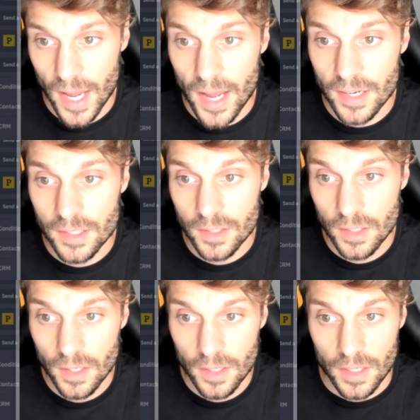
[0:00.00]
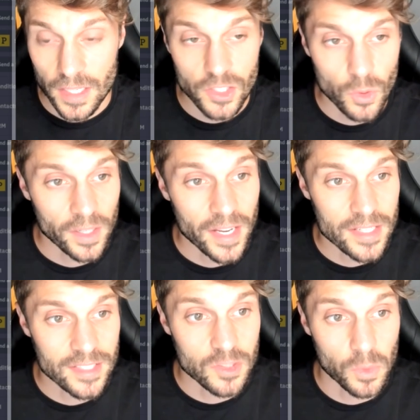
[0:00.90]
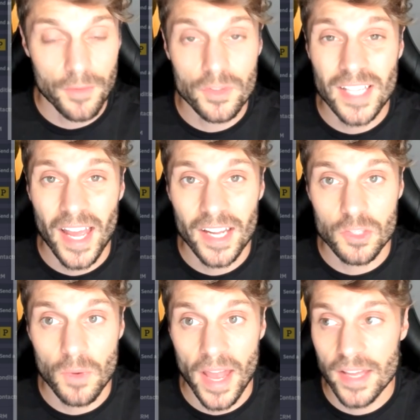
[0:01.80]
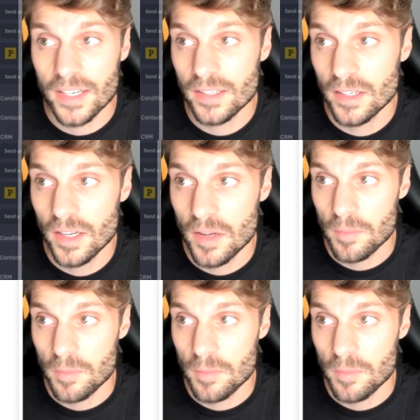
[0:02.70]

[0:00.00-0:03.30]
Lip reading: tag. In your case, it's whatever tag you added